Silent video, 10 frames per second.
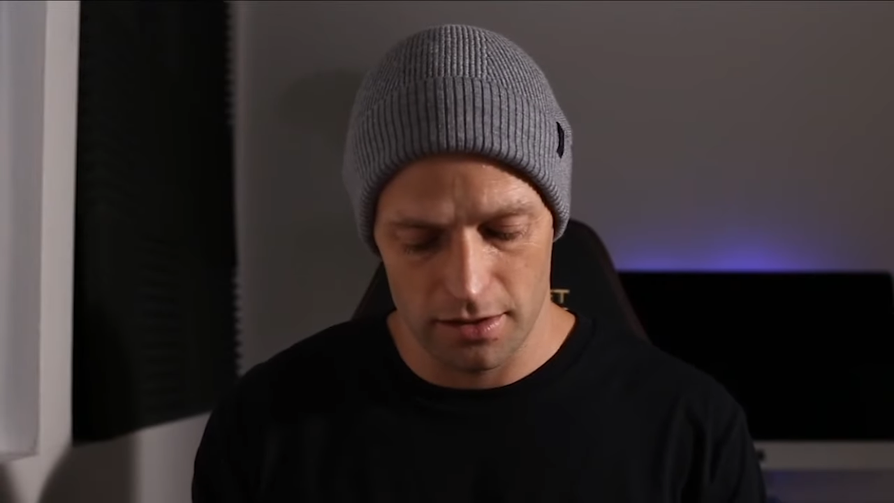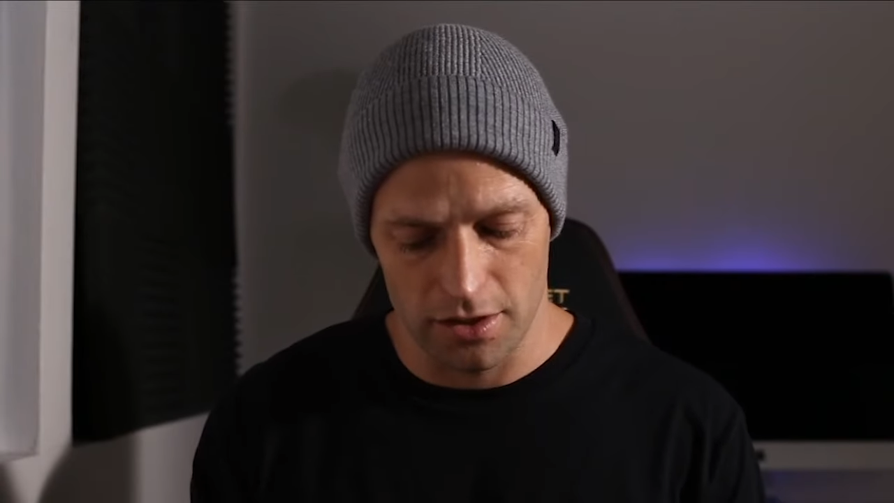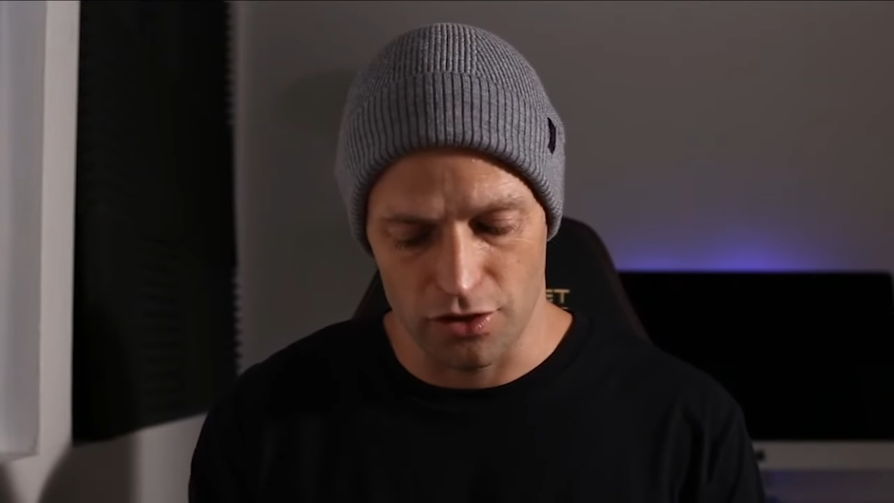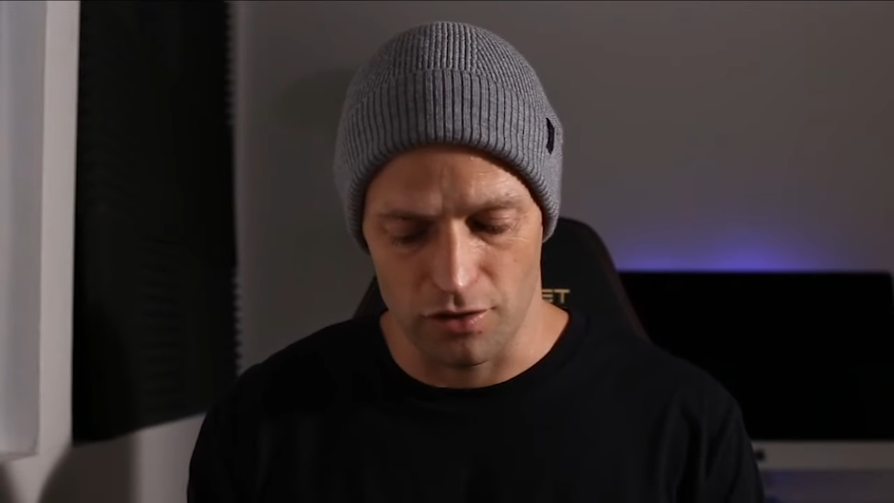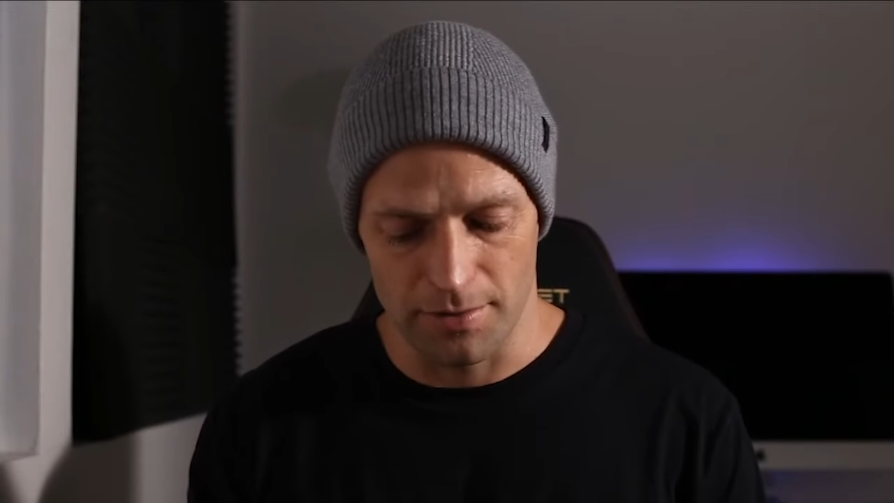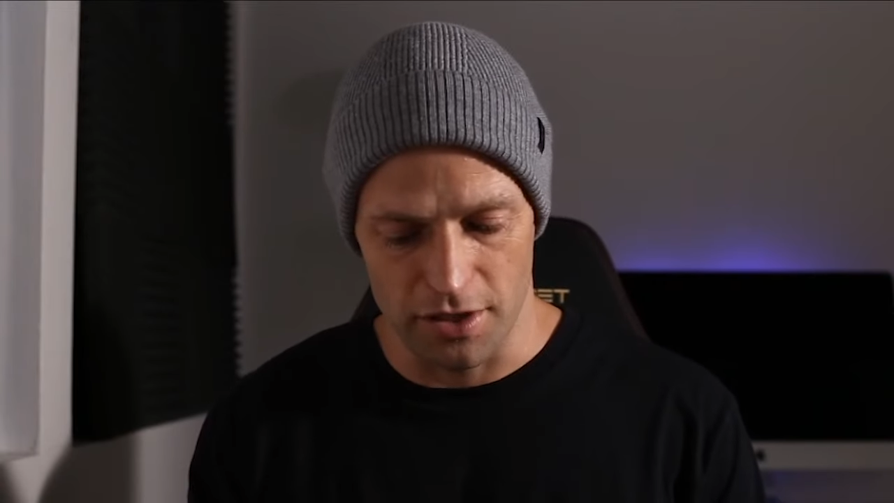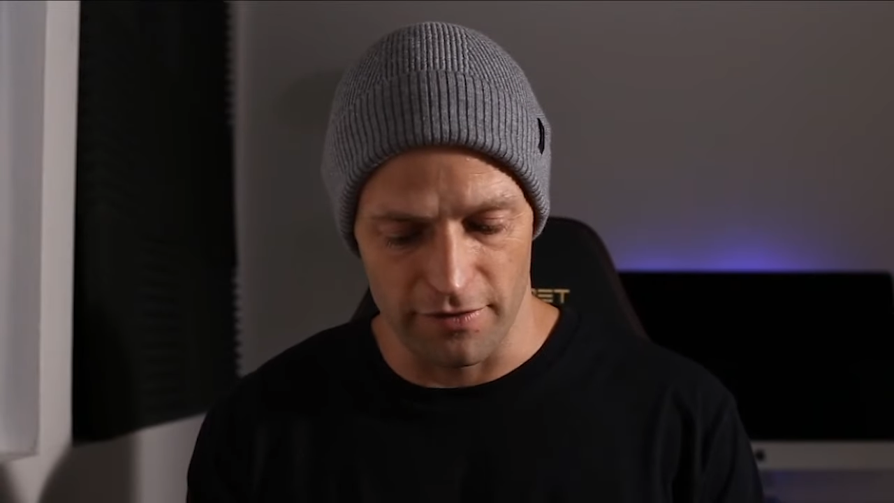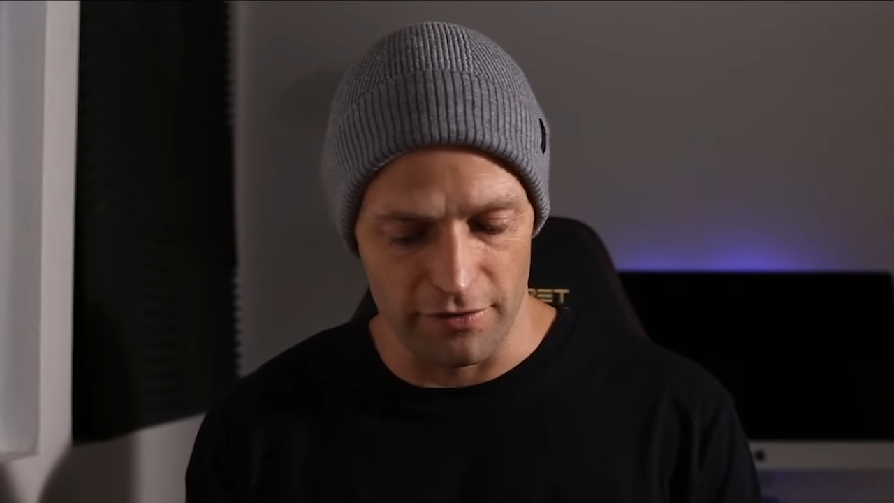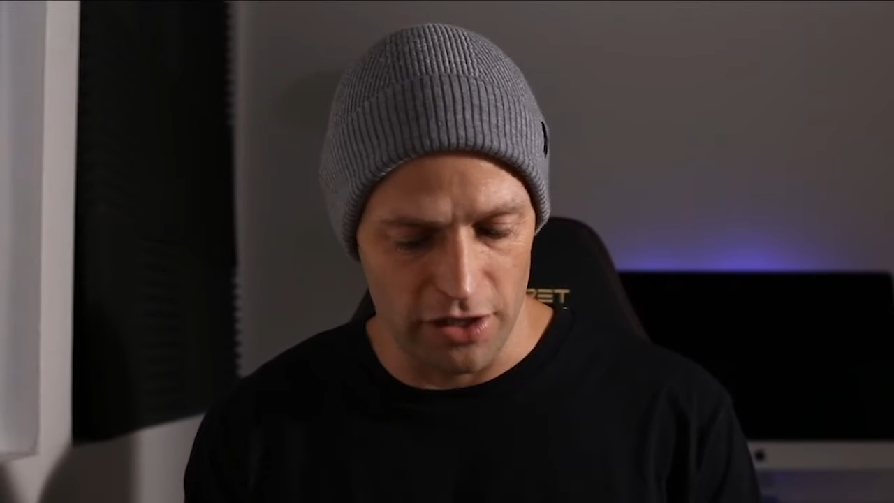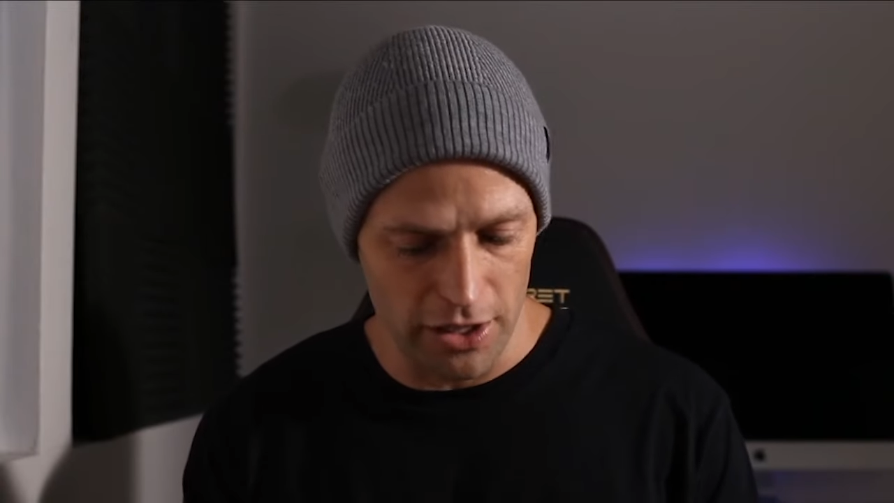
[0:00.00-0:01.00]
description of
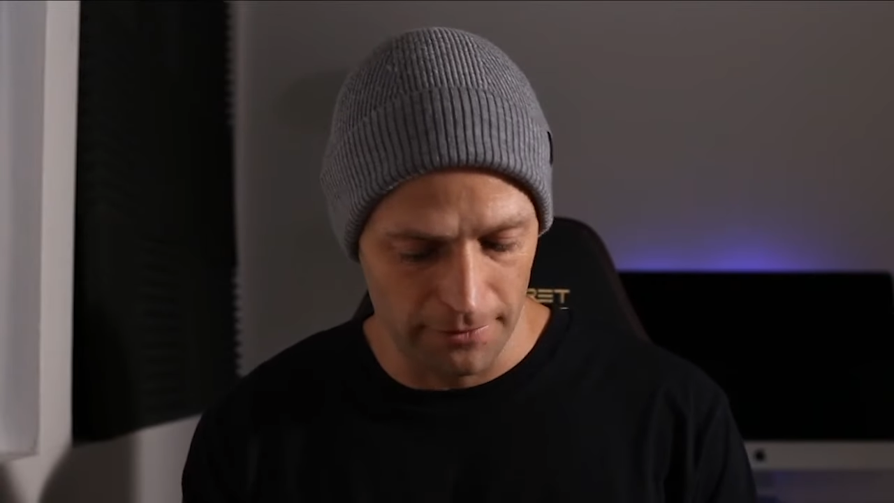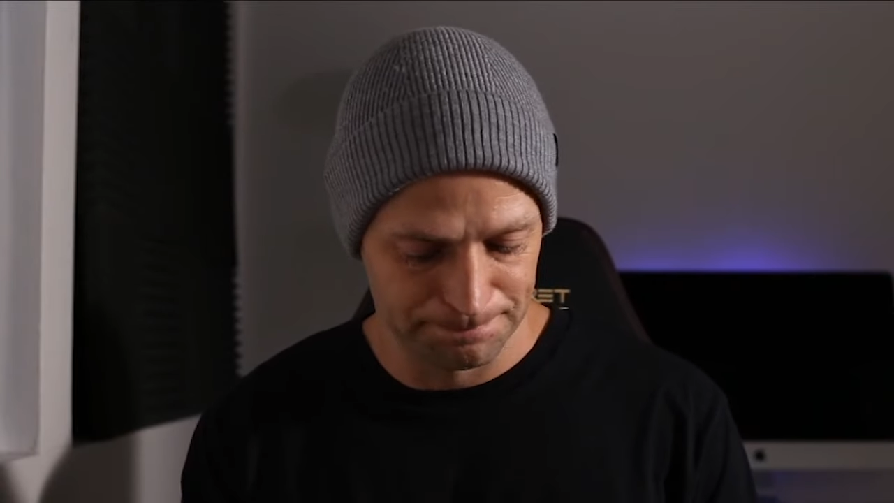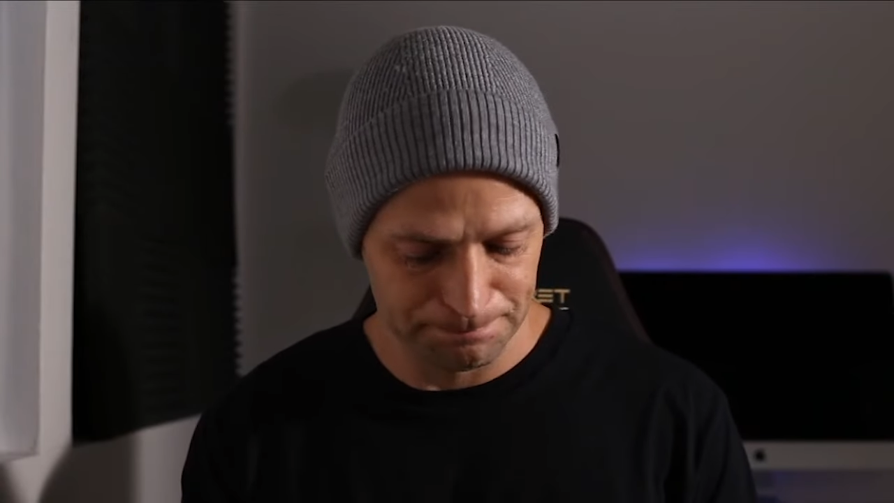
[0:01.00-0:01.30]
the video.